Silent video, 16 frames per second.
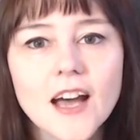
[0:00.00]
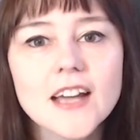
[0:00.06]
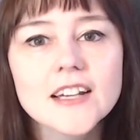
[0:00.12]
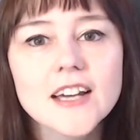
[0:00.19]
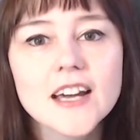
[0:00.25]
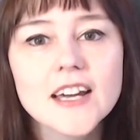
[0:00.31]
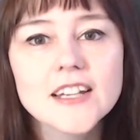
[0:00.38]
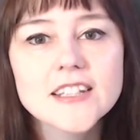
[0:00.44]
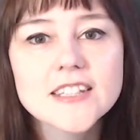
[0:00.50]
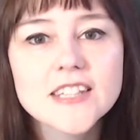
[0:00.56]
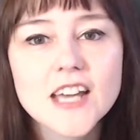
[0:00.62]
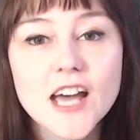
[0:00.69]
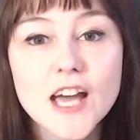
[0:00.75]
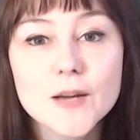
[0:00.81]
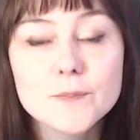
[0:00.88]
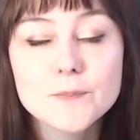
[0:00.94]
Hi guys,
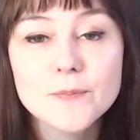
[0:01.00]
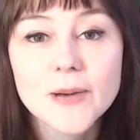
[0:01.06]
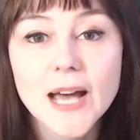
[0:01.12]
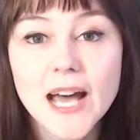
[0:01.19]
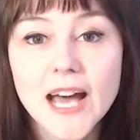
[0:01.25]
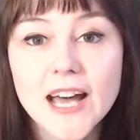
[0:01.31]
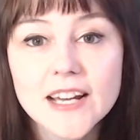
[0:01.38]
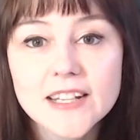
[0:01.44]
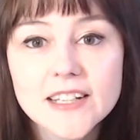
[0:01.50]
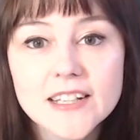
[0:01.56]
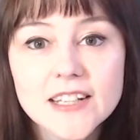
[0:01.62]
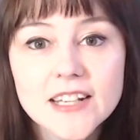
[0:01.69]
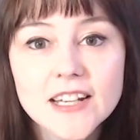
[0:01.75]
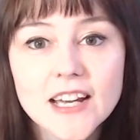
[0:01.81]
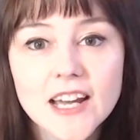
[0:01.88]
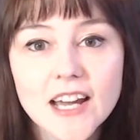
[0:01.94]
I'm back.
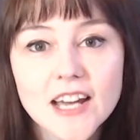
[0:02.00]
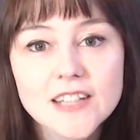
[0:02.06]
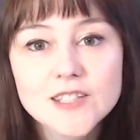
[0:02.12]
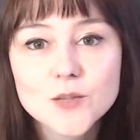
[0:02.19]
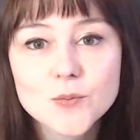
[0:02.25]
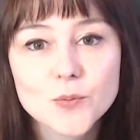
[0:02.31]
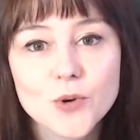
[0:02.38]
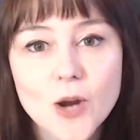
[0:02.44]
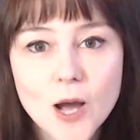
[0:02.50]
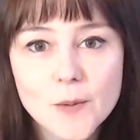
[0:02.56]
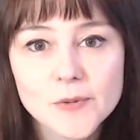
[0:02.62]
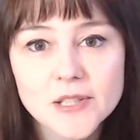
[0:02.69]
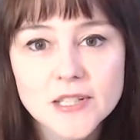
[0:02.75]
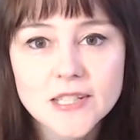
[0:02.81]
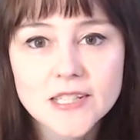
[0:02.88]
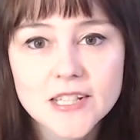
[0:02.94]
As
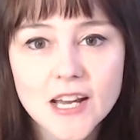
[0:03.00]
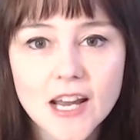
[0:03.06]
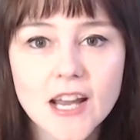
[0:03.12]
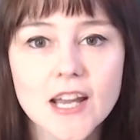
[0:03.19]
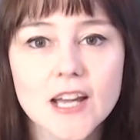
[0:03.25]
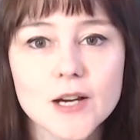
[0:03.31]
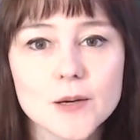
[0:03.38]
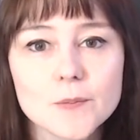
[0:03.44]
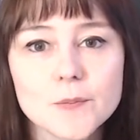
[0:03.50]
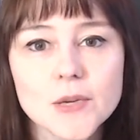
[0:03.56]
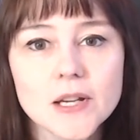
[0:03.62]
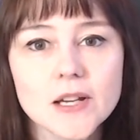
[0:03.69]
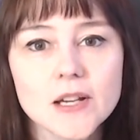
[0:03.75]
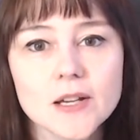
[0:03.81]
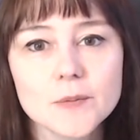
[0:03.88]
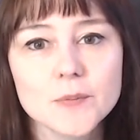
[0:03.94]
promised, I am
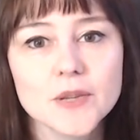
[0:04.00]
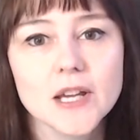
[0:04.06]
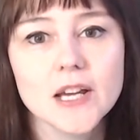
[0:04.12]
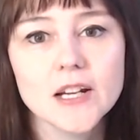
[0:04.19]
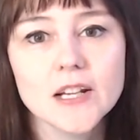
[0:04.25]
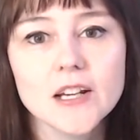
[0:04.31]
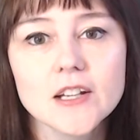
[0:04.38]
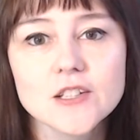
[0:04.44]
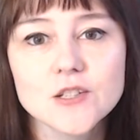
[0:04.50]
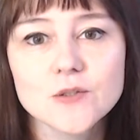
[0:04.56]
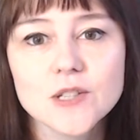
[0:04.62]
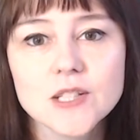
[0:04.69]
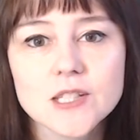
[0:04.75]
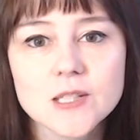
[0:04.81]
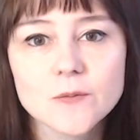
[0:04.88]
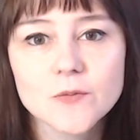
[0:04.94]
uh, planning on
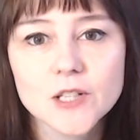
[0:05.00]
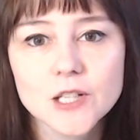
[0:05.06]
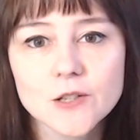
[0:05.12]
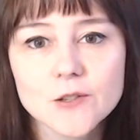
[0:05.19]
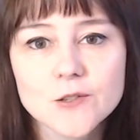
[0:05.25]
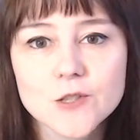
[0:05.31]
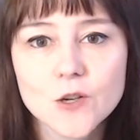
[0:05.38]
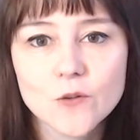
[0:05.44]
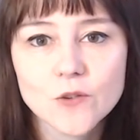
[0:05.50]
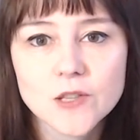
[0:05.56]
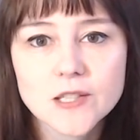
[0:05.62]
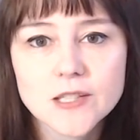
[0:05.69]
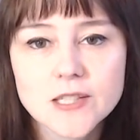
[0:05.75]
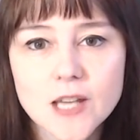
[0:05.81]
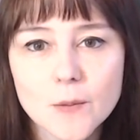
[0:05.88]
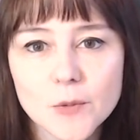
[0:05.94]
doing some videos over the
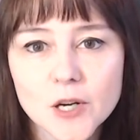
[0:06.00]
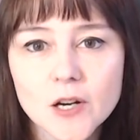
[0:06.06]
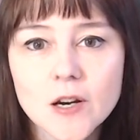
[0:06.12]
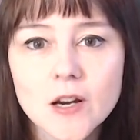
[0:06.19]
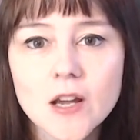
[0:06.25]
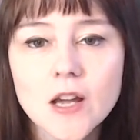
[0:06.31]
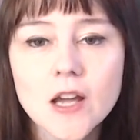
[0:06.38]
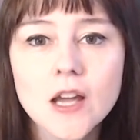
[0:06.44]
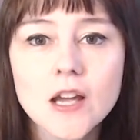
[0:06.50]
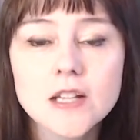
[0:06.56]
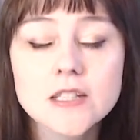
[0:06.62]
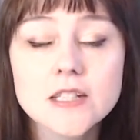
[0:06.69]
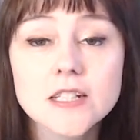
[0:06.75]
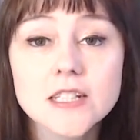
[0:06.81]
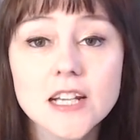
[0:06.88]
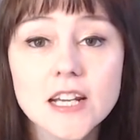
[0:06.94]
summer.
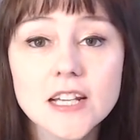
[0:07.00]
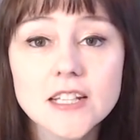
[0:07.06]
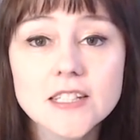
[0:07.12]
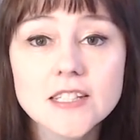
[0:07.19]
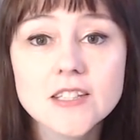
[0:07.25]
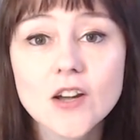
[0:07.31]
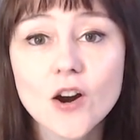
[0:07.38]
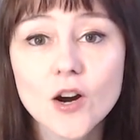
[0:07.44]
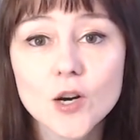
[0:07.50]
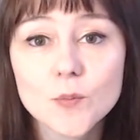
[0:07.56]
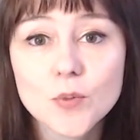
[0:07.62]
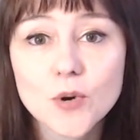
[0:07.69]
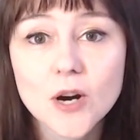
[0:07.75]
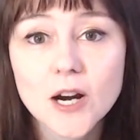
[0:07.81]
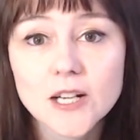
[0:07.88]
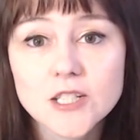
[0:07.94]
Today's art
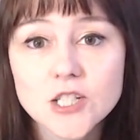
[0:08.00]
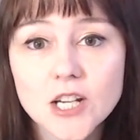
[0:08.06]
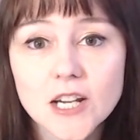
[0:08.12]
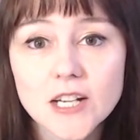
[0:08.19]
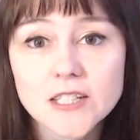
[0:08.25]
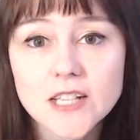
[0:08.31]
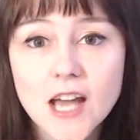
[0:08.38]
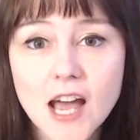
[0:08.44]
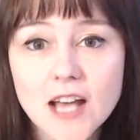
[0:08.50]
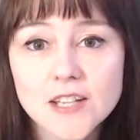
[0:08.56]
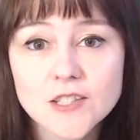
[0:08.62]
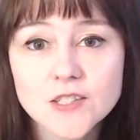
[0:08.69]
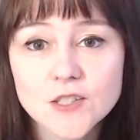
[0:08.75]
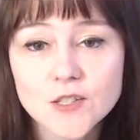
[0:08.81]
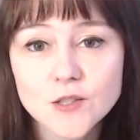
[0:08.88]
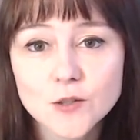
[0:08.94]
project
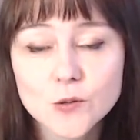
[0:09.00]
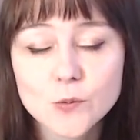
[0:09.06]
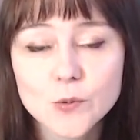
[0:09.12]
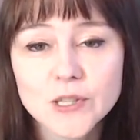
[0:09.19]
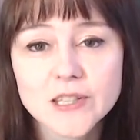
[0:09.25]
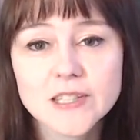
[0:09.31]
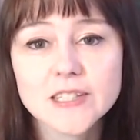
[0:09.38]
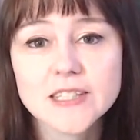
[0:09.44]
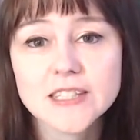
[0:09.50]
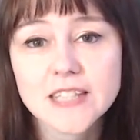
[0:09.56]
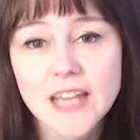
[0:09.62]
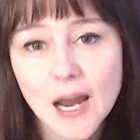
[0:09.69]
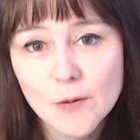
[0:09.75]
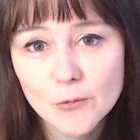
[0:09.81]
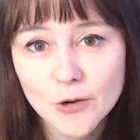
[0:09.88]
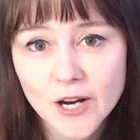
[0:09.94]
has to do with
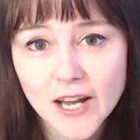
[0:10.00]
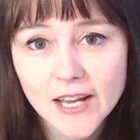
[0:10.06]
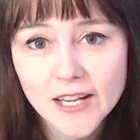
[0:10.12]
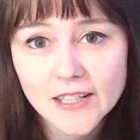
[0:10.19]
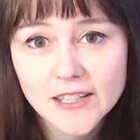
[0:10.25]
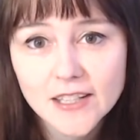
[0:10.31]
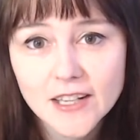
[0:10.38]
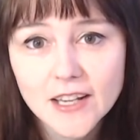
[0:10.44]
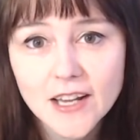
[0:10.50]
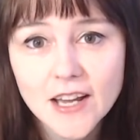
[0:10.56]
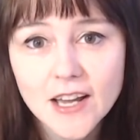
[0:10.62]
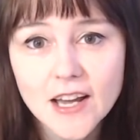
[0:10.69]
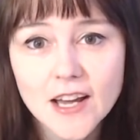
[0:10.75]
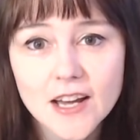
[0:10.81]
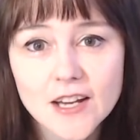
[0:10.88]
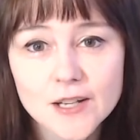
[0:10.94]
samurai.
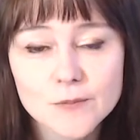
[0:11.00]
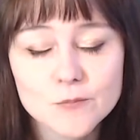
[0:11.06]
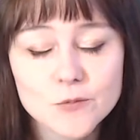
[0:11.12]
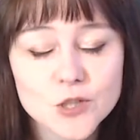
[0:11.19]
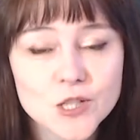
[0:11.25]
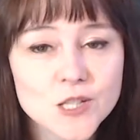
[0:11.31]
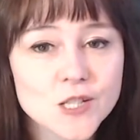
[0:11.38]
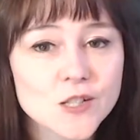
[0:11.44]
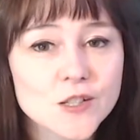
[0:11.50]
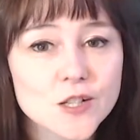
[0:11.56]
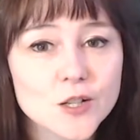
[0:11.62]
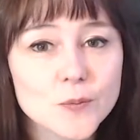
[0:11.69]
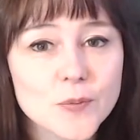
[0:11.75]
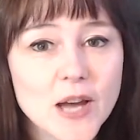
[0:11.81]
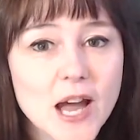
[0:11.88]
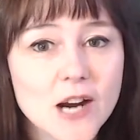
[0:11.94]
Um, just a
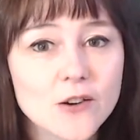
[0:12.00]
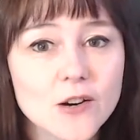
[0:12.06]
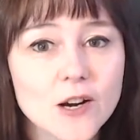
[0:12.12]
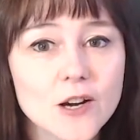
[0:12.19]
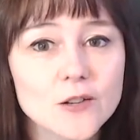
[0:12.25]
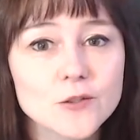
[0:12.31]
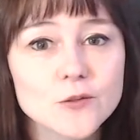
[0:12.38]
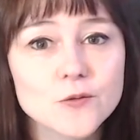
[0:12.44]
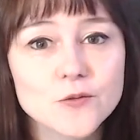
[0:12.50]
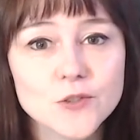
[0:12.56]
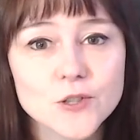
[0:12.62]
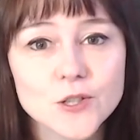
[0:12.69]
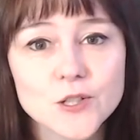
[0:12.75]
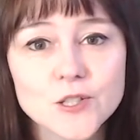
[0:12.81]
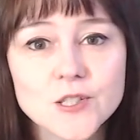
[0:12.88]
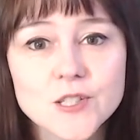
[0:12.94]
little background
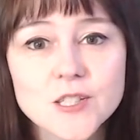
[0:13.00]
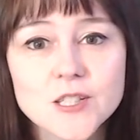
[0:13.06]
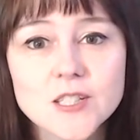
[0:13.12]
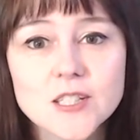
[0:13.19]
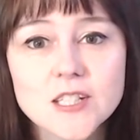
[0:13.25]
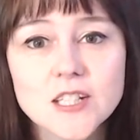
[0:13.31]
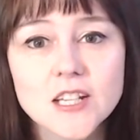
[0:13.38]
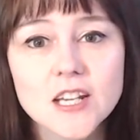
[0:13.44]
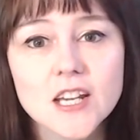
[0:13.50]
first.